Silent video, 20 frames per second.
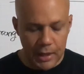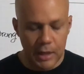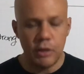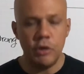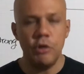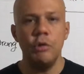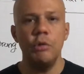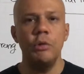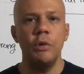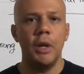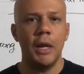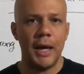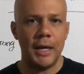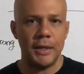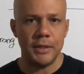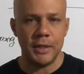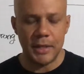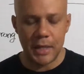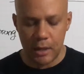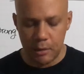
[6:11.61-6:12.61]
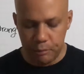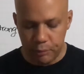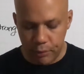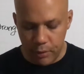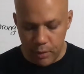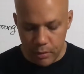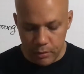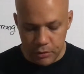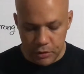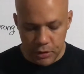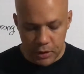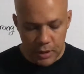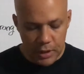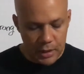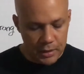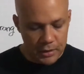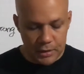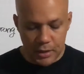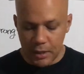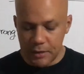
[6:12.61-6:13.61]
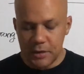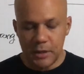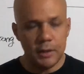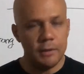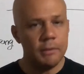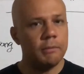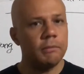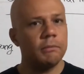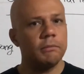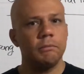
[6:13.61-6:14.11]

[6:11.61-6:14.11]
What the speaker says: And utilizing that approach doesn't